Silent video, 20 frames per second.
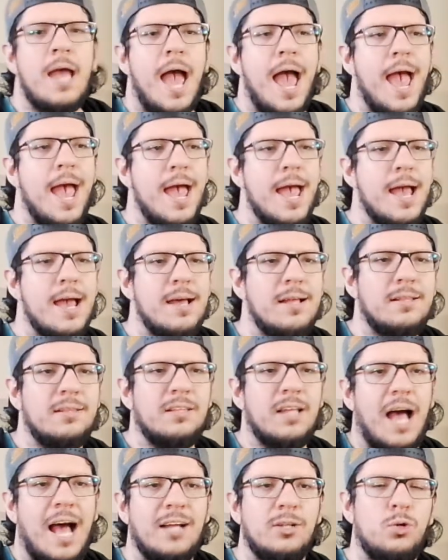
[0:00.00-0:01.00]

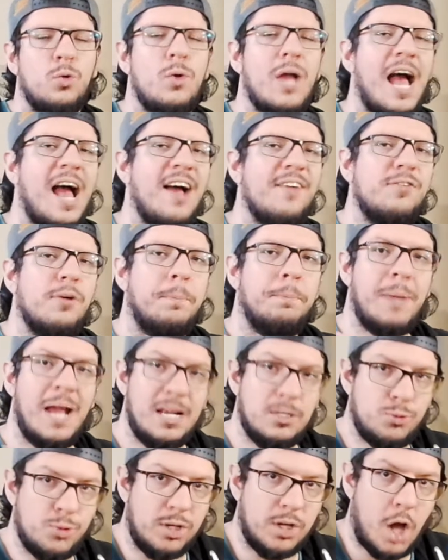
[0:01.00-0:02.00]
And I do have a
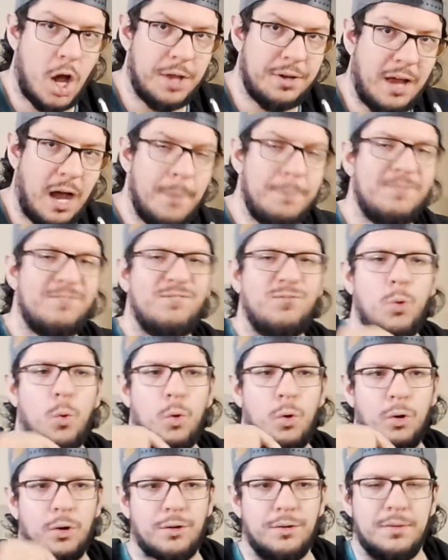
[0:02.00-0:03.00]
Patreon up
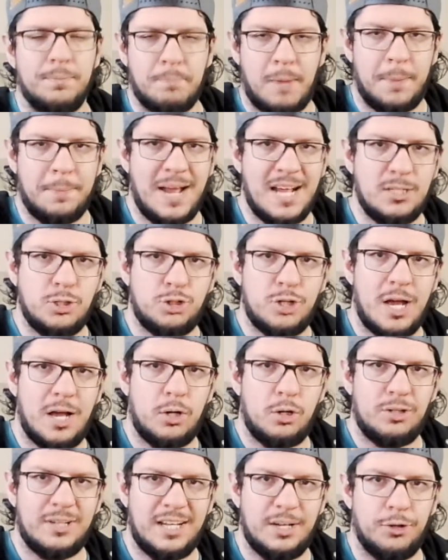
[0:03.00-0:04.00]
for my main
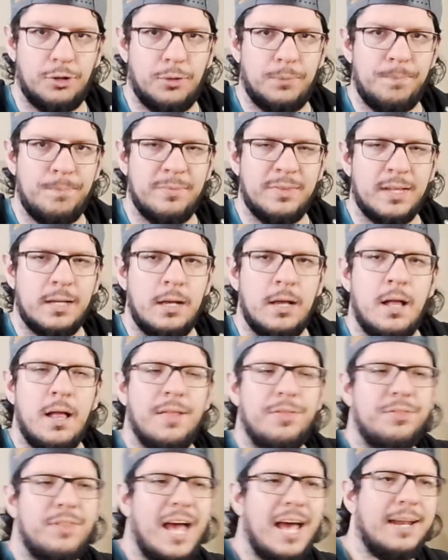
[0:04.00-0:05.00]
channel here
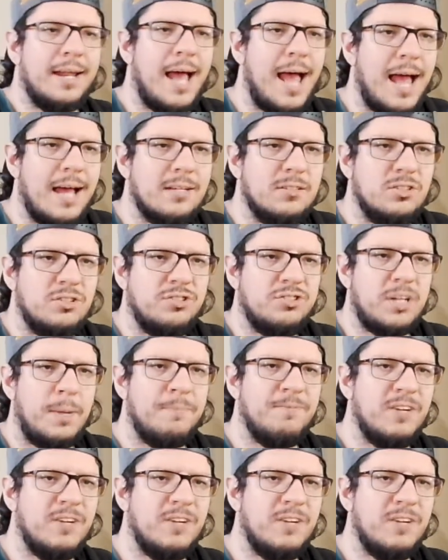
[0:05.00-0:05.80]
that has some